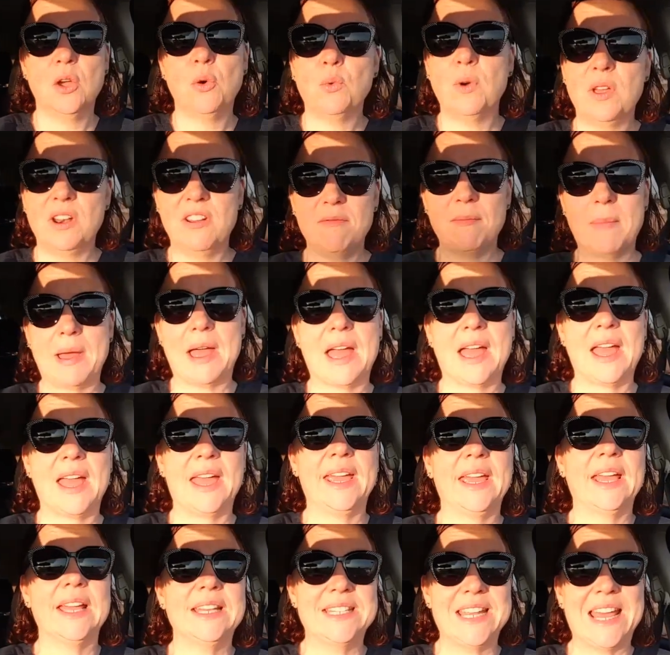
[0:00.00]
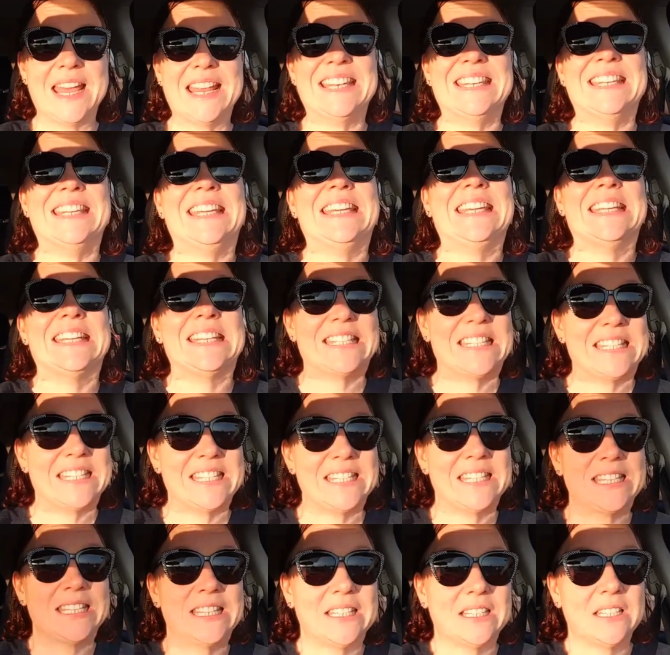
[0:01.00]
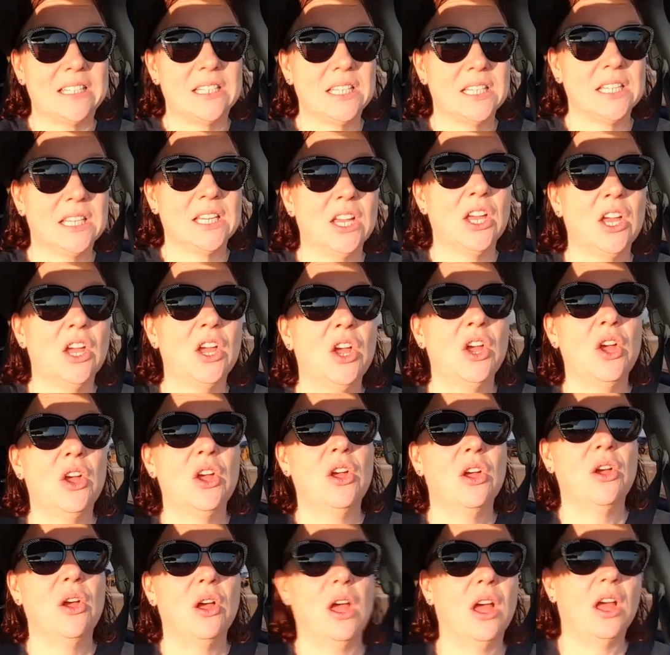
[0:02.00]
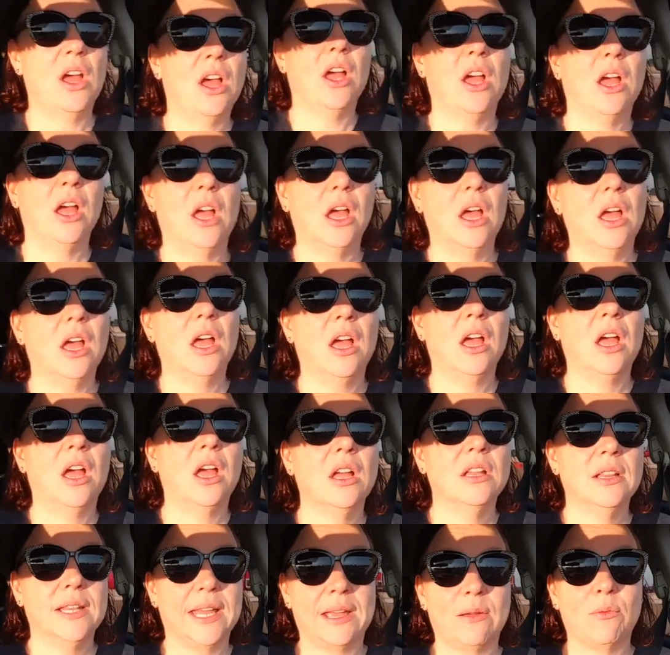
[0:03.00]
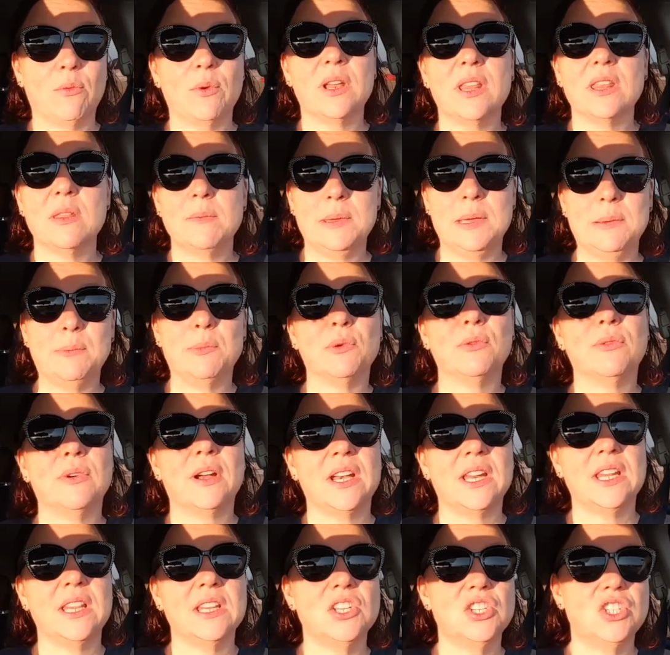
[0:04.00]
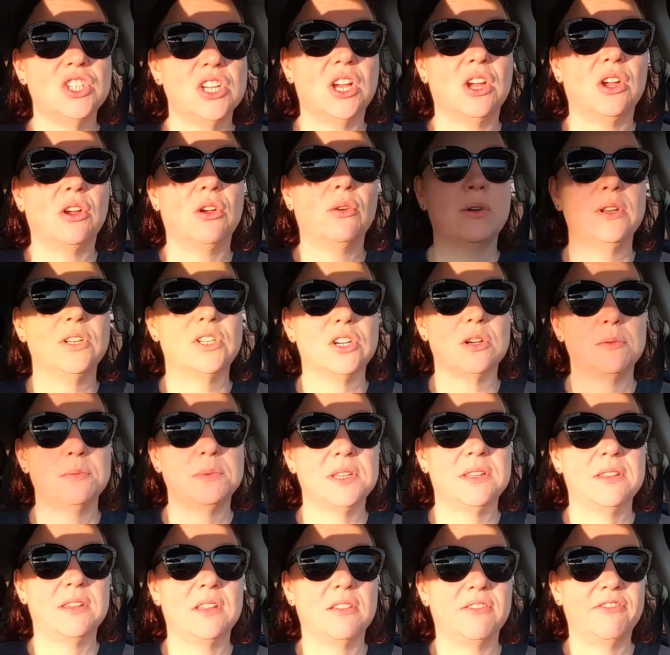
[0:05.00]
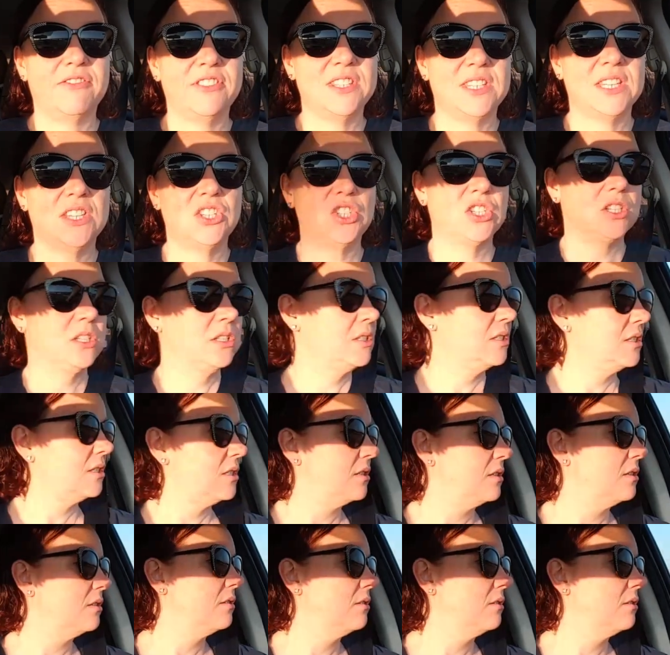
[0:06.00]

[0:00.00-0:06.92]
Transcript: one of my attendees, uh, like one of the people running the show in terms of the physicians.